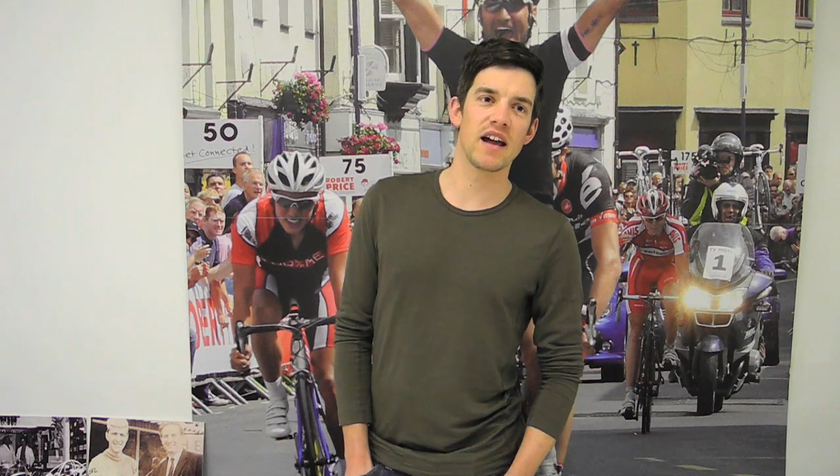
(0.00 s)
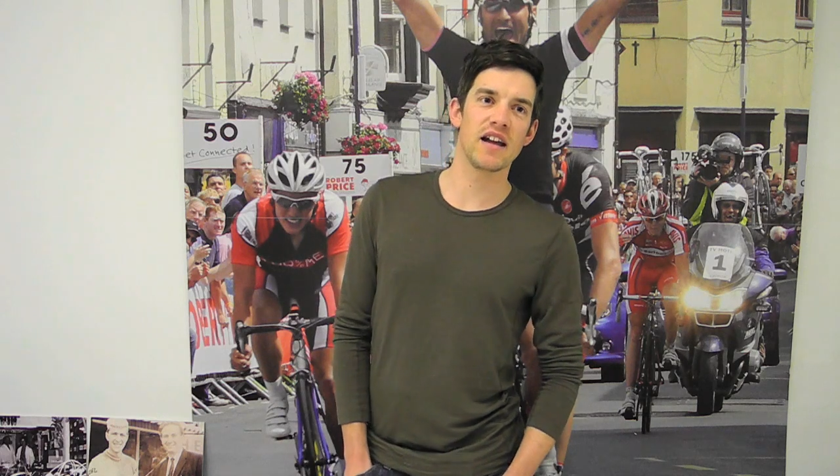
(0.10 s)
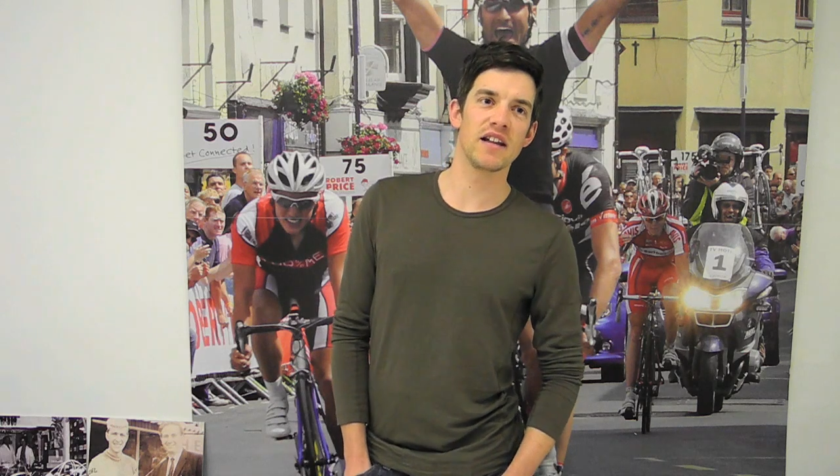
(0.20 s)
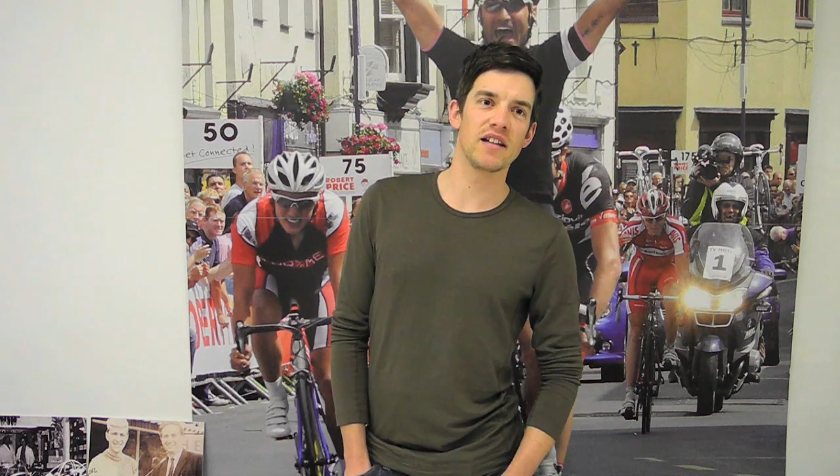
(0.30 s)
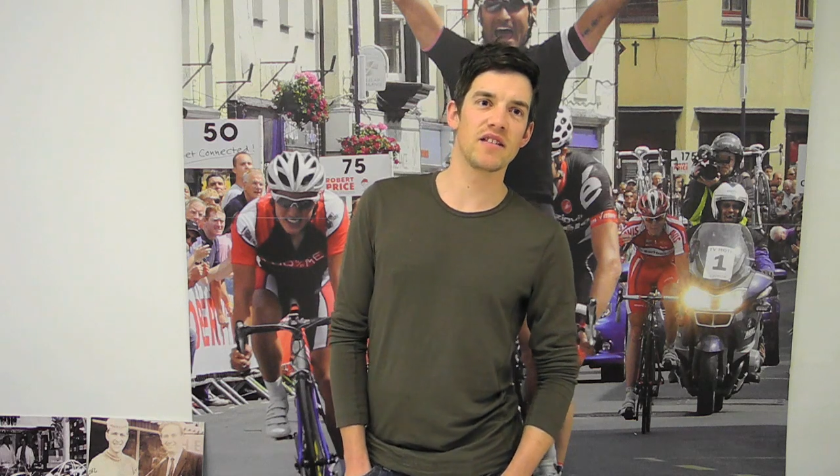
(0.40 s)

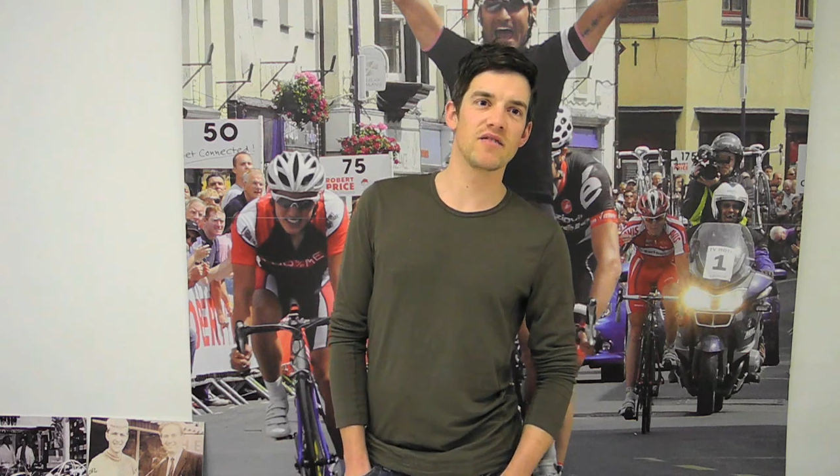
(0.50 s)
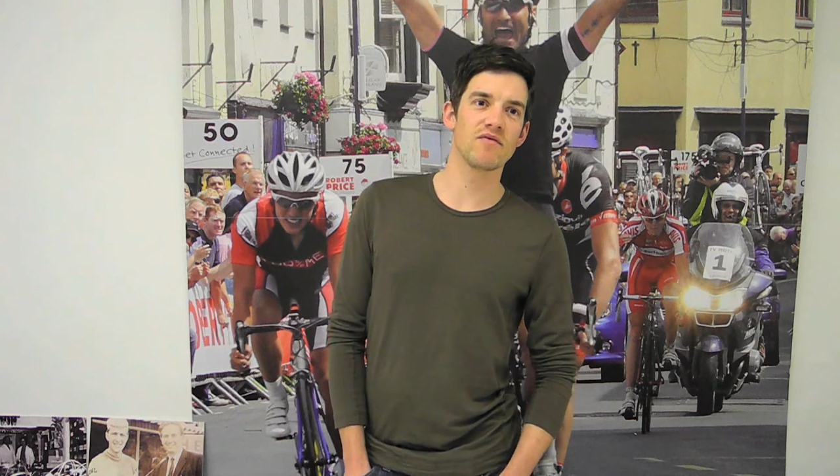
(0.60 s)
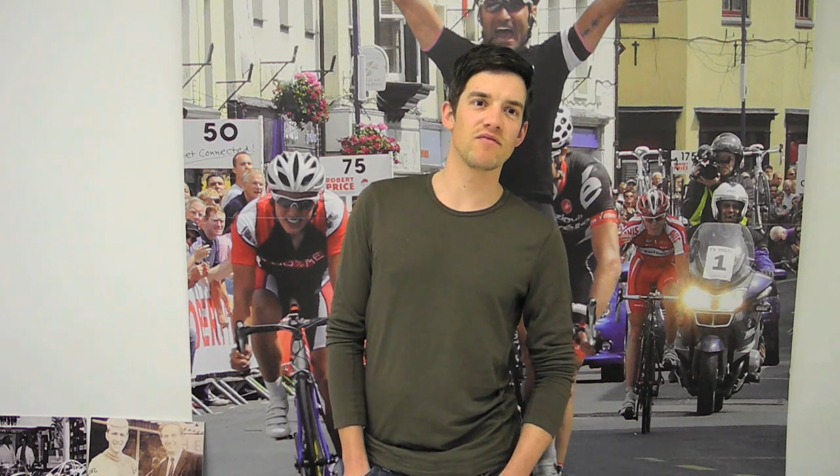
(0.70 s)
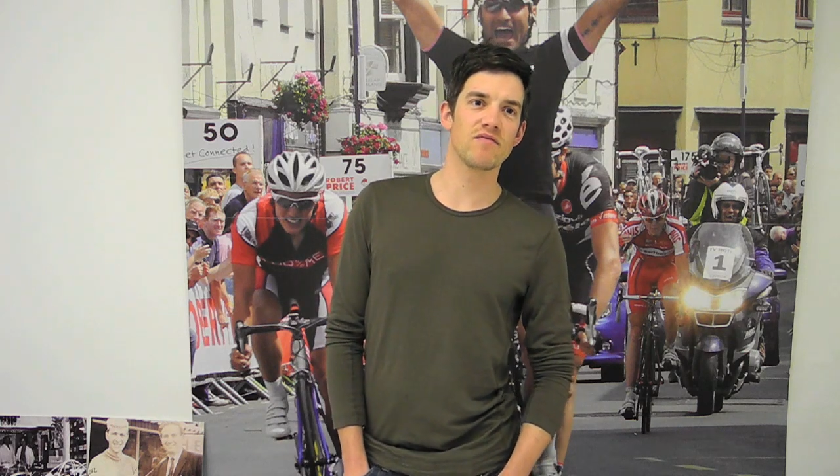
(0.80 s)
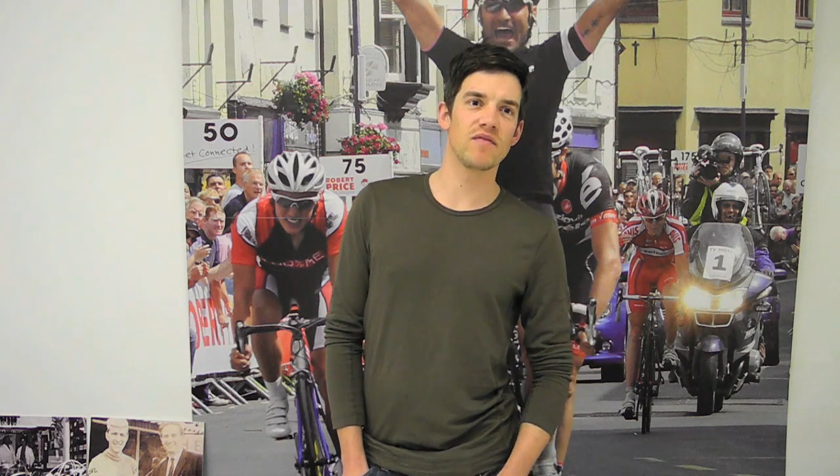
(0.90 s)
a
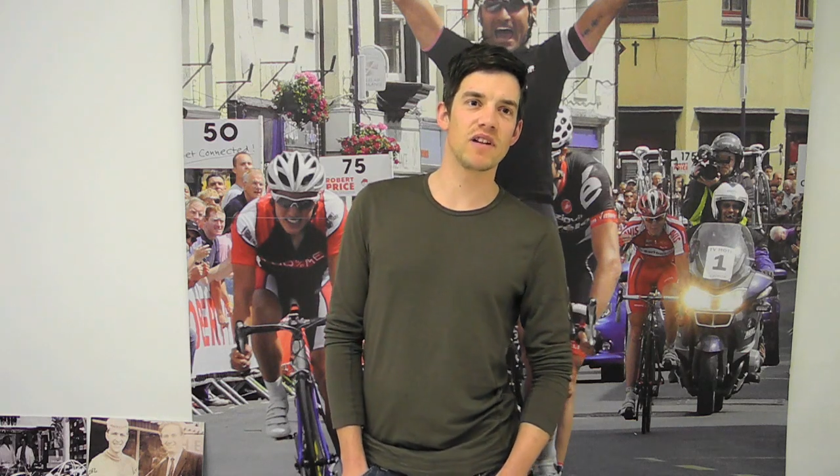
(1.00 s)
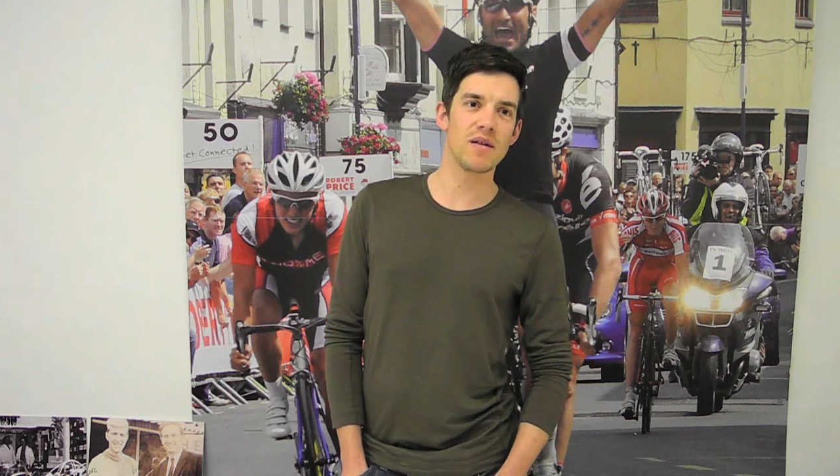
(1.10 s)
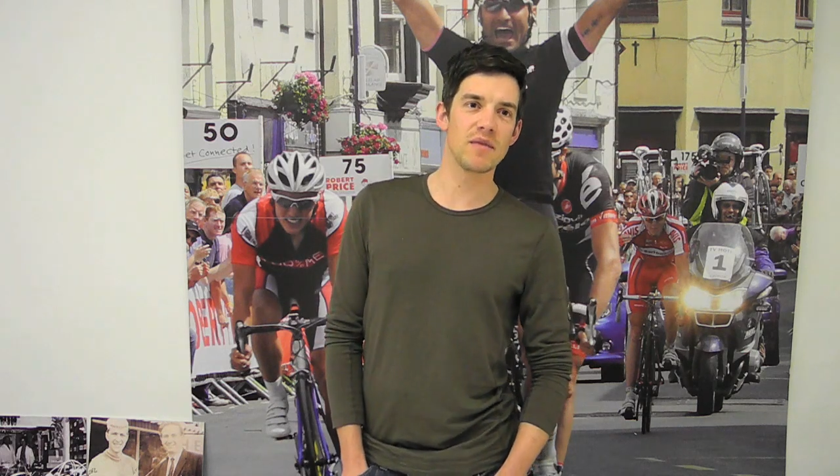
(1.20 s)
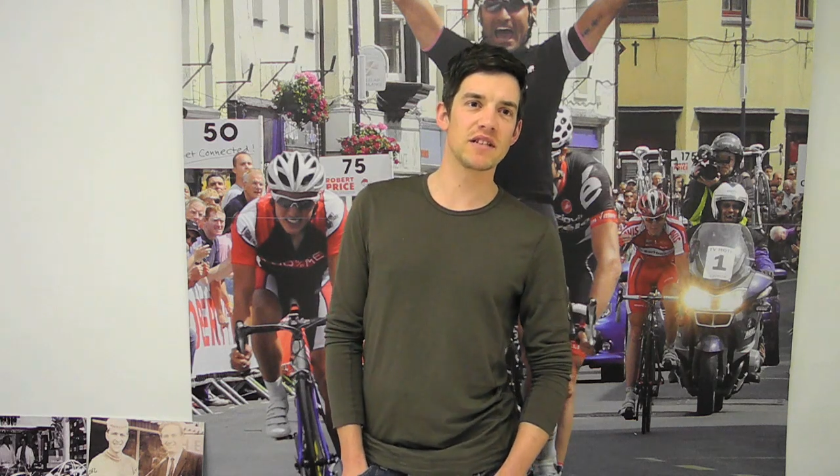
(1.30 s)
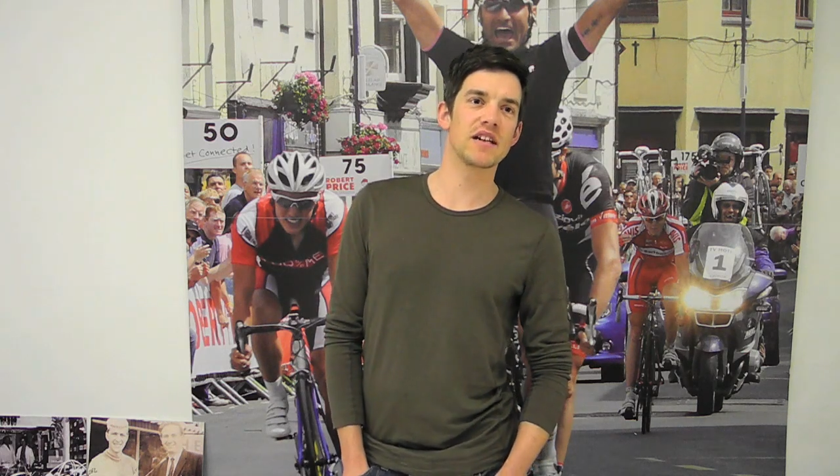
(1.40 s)

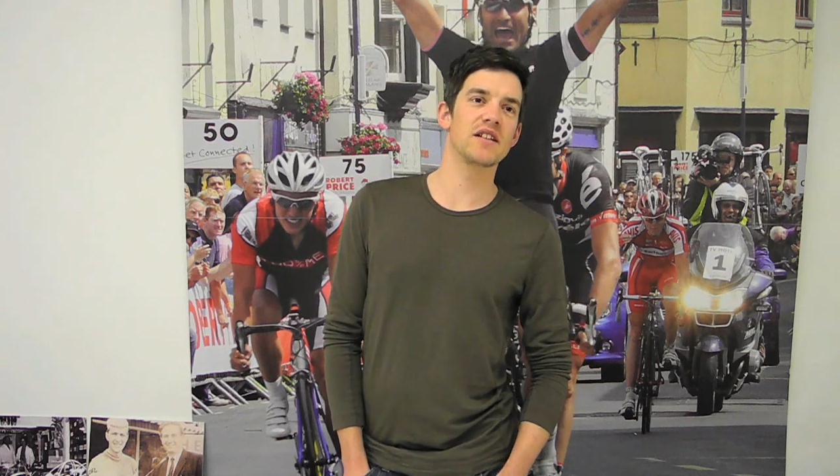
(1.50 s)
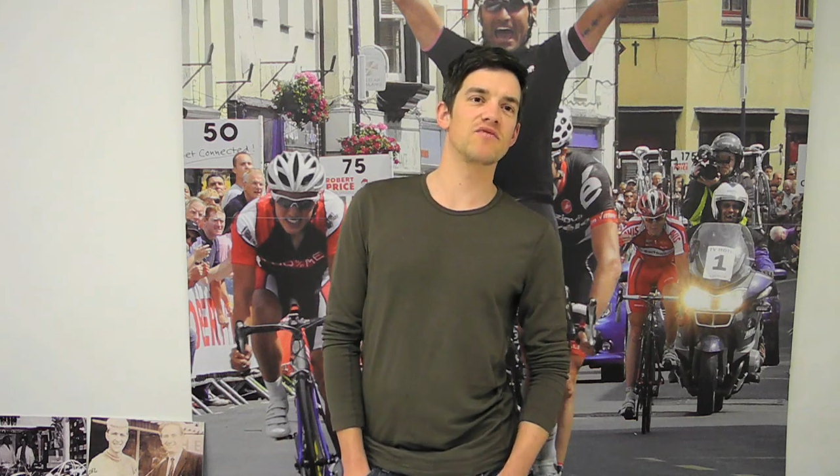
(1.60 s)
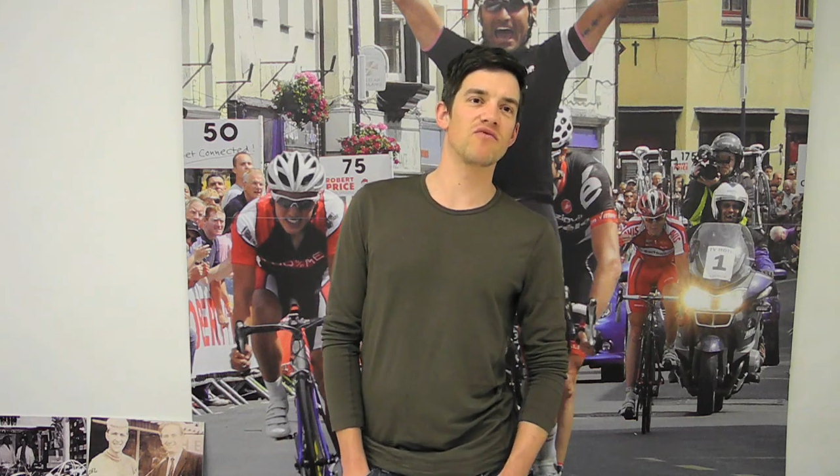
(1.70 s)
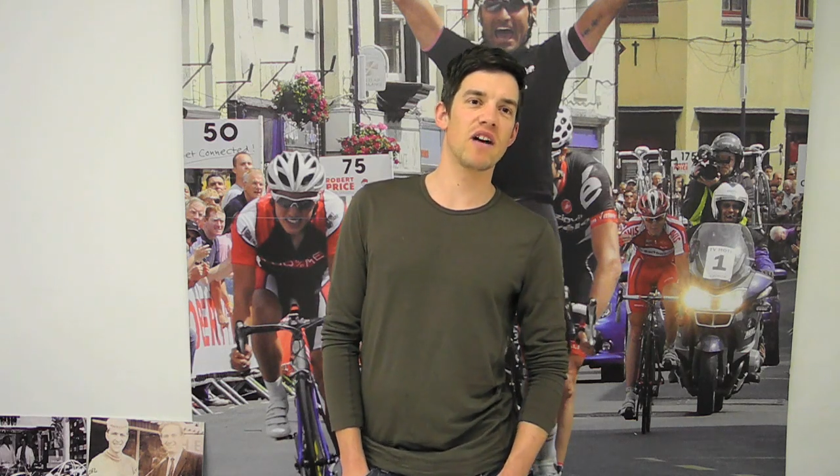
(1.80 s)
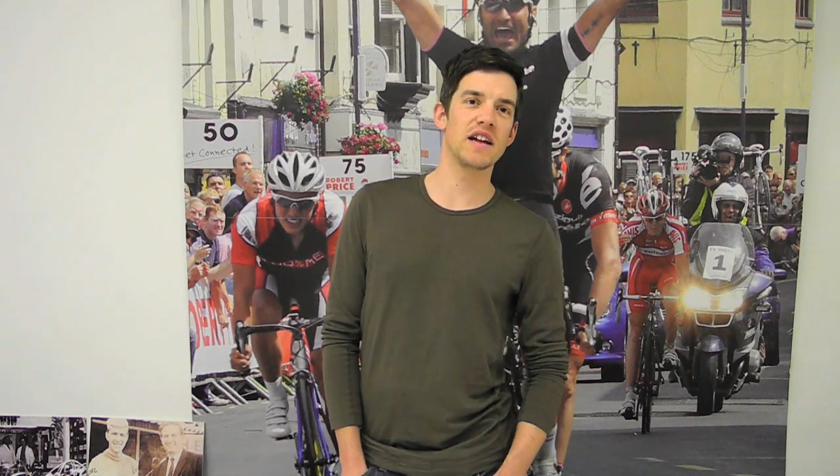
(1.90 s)
limited
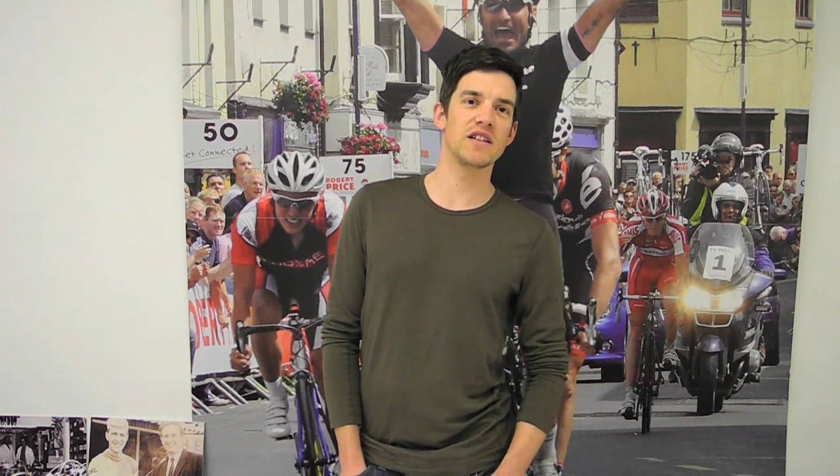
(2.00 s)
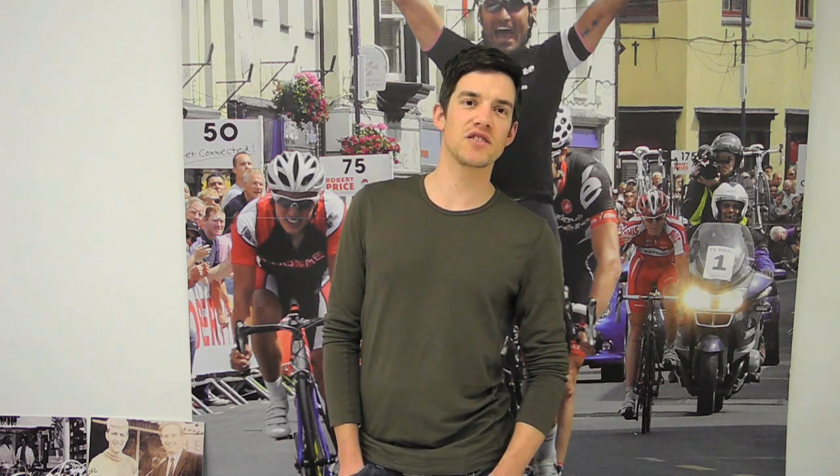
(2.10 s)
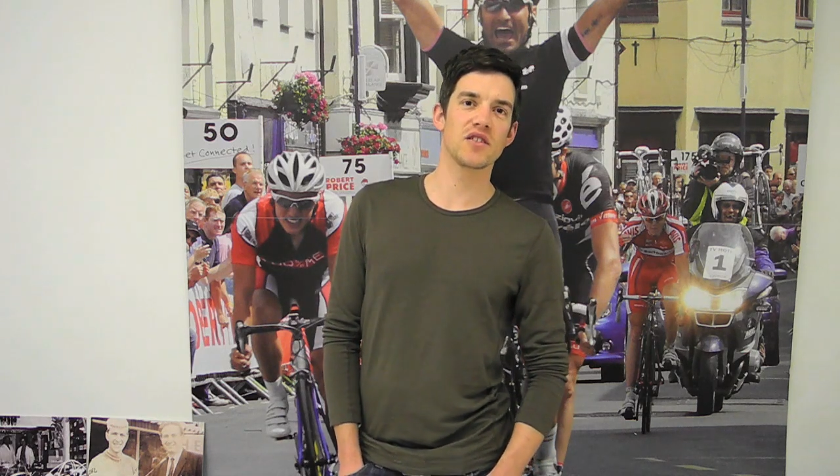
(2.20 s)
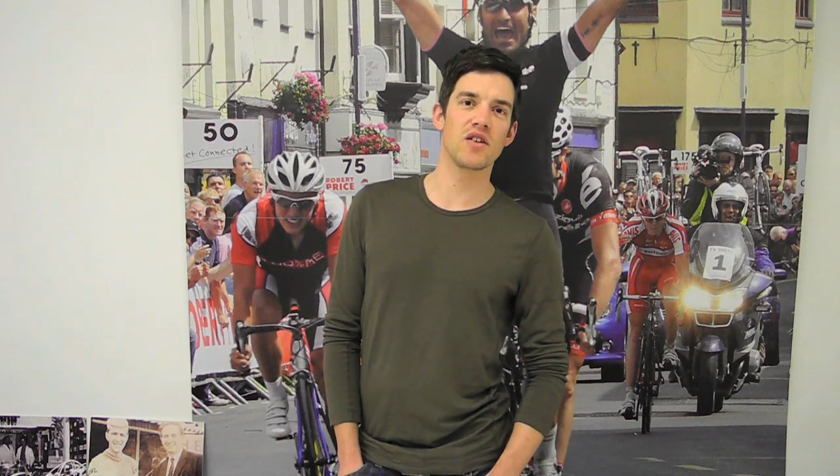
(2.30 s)
range